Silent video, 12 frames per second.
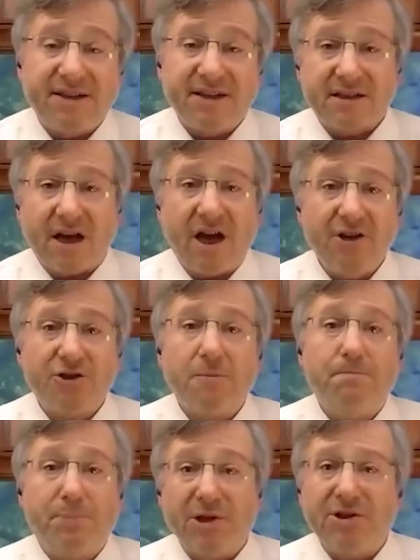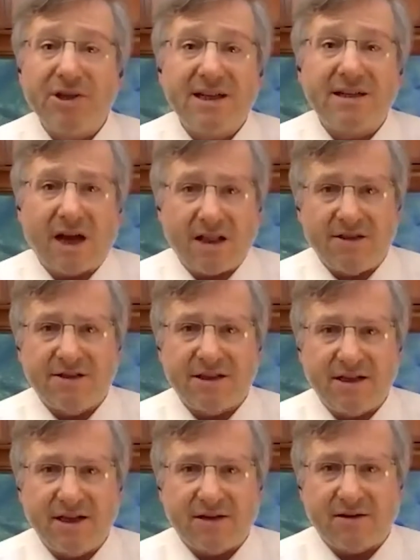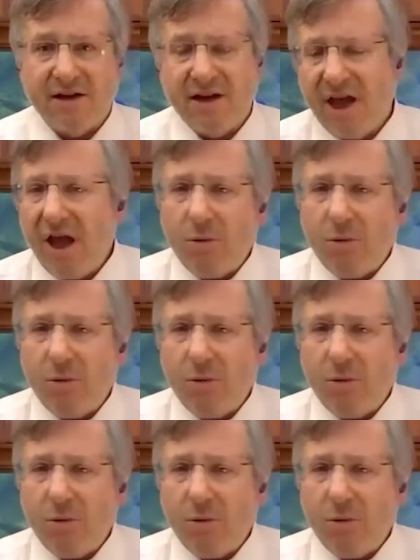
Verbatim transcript: that does one hundred billion dollars a year.